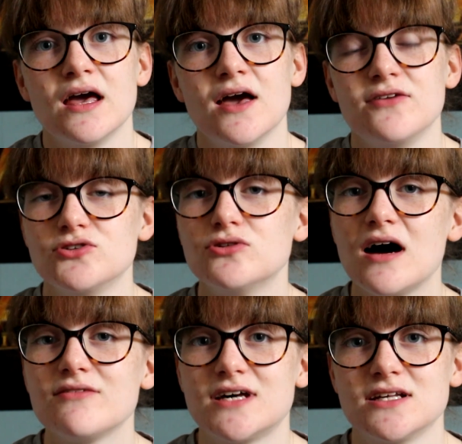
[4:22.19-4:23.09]
If you don't
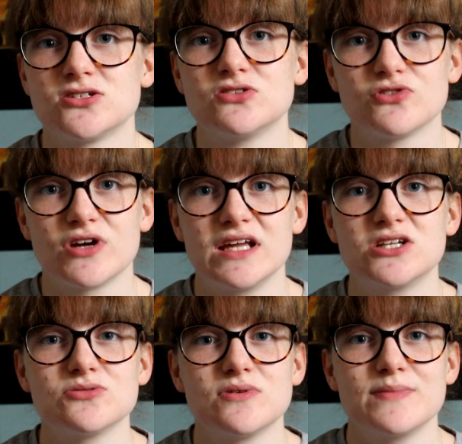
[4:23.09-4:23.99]
have an answer for A,
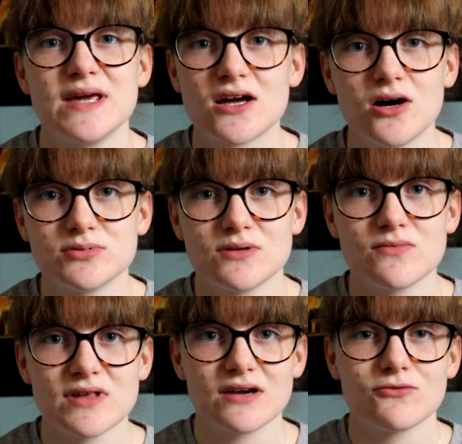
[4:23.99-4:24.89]
just make up
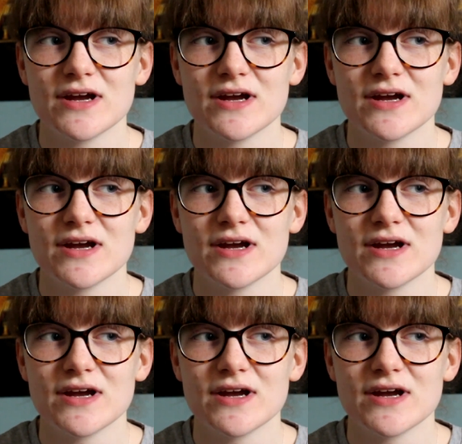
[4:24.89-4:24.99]
something.